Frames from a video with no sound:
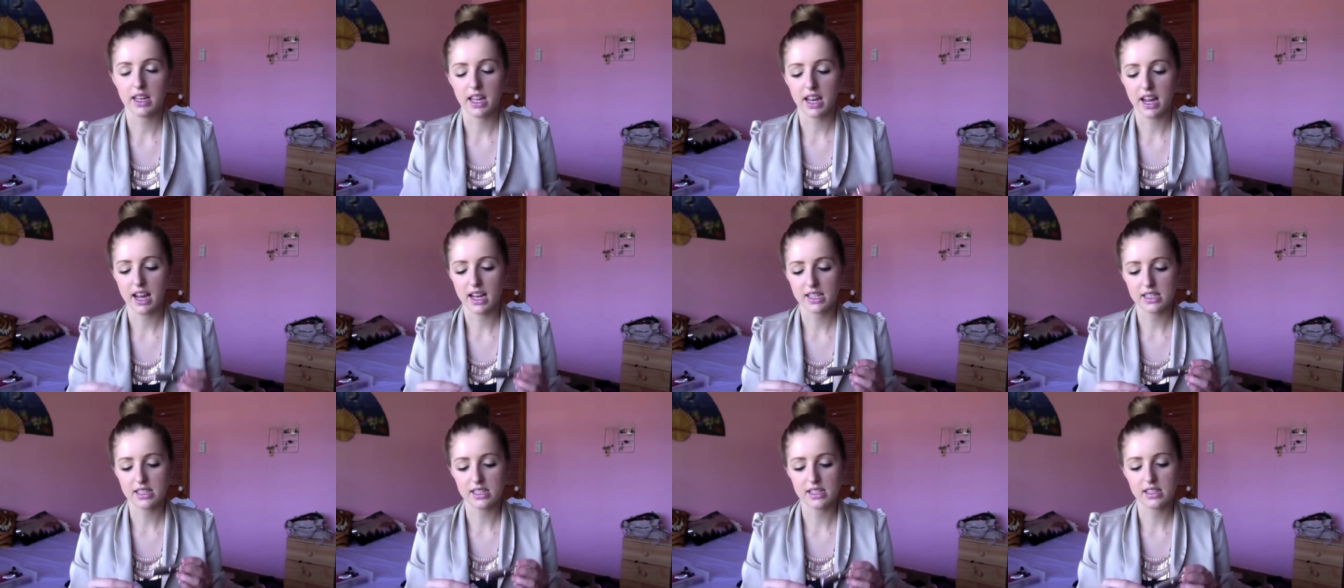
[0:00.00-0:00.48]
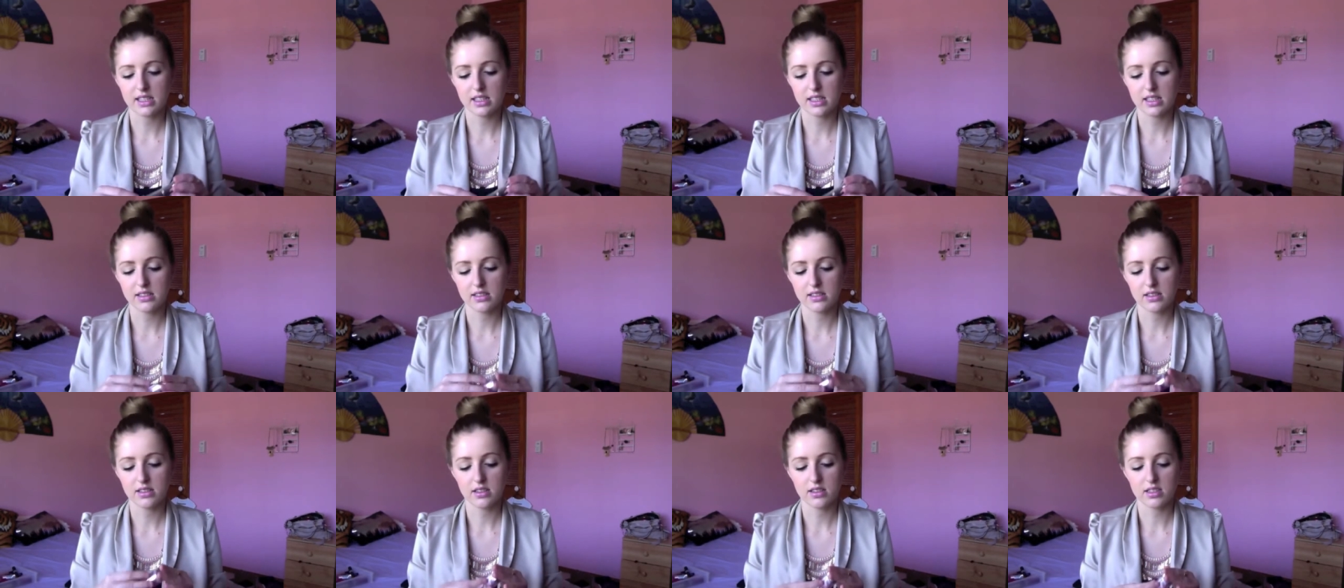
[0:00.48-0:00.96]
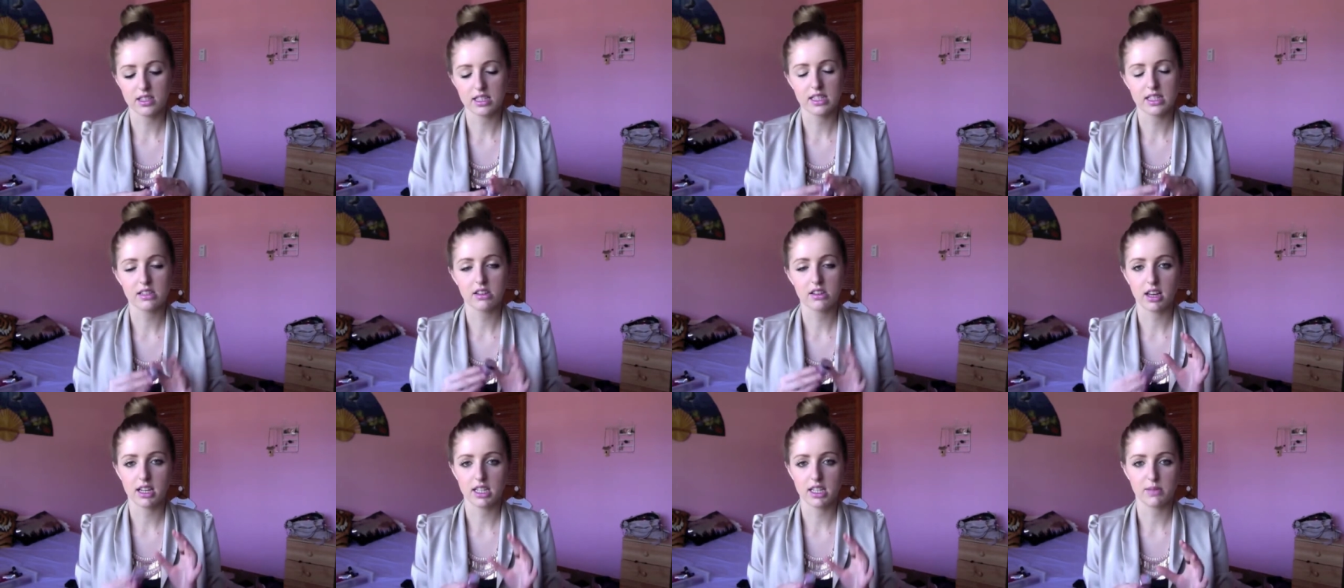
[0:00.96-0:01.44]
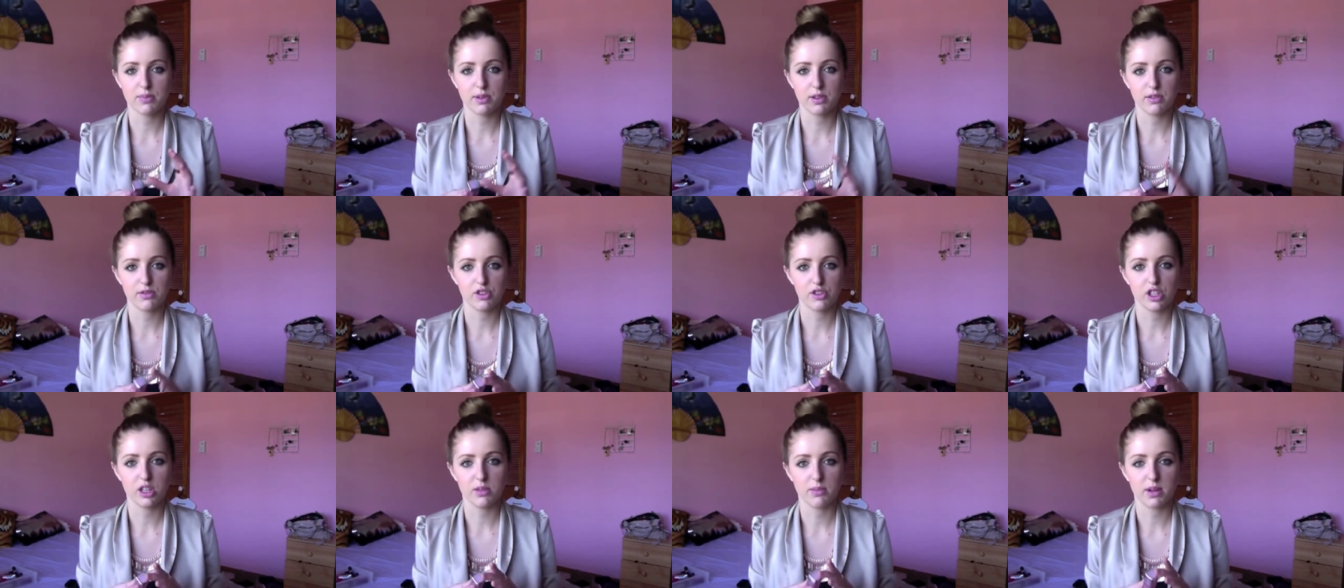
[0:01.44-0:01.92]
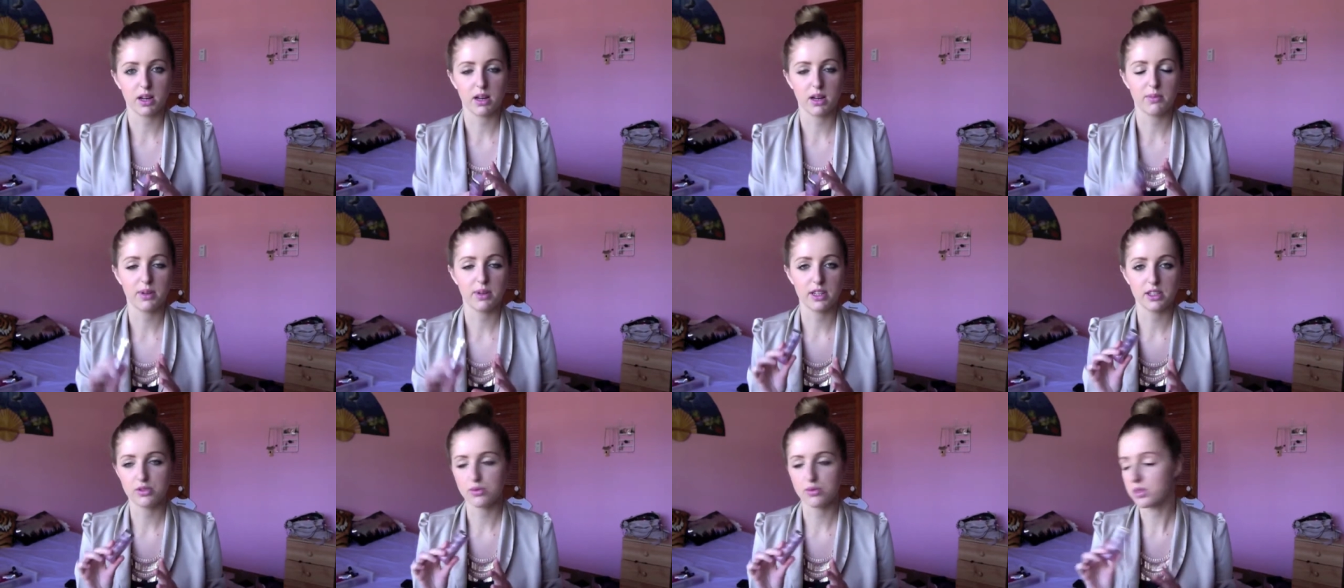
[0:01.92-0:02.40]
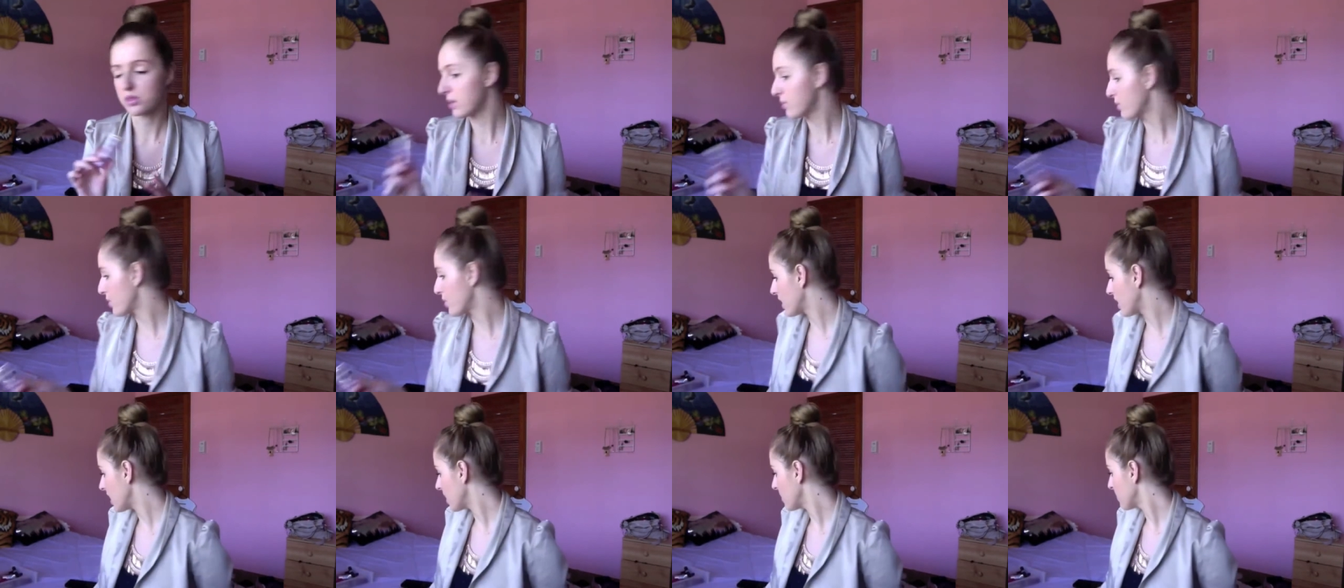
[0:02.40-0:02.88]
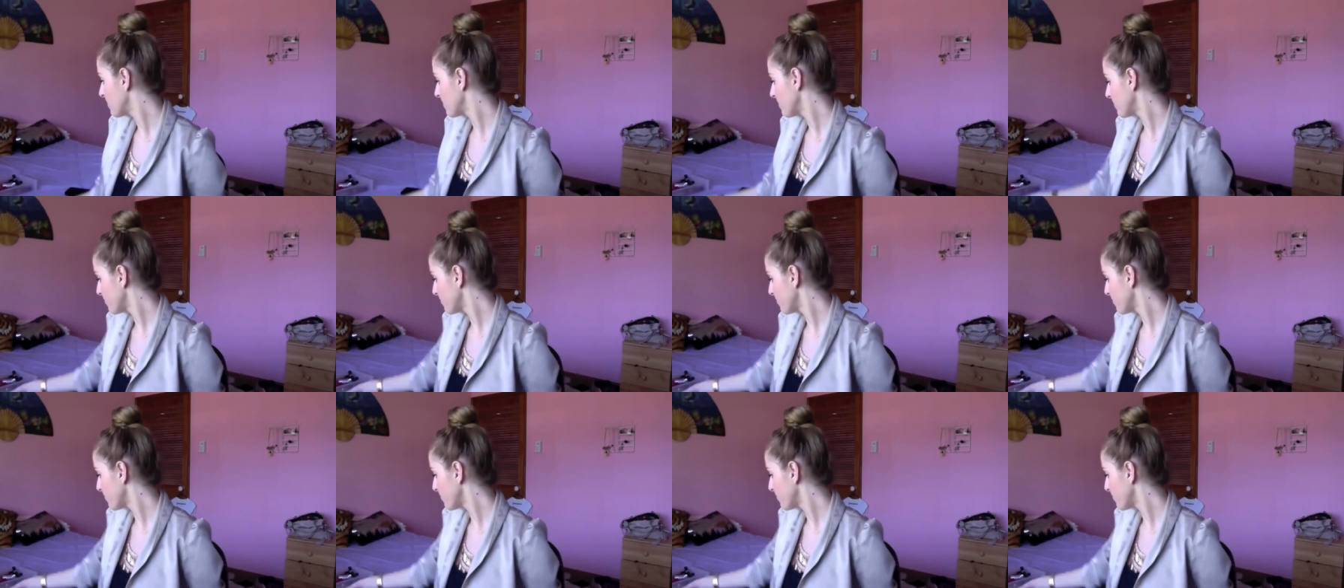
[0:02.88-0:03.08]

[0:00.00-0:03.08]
It has the slightest bit of shimmer, but it's really pretty.